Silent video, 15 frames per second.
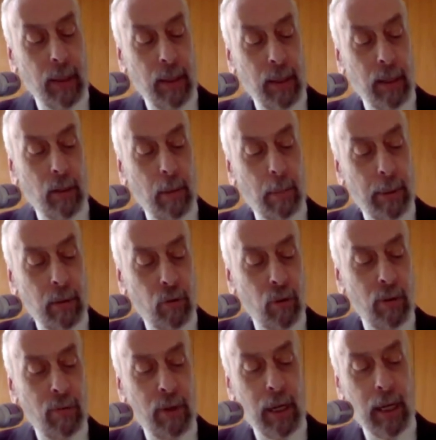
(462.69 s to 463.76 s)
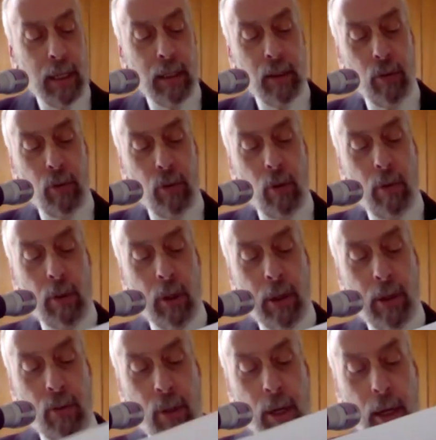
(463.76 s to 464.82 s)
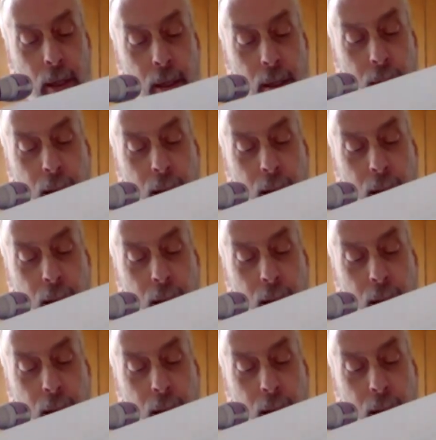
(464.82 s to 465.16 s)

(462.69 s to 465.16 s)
In the Persian varieties of Khorasan,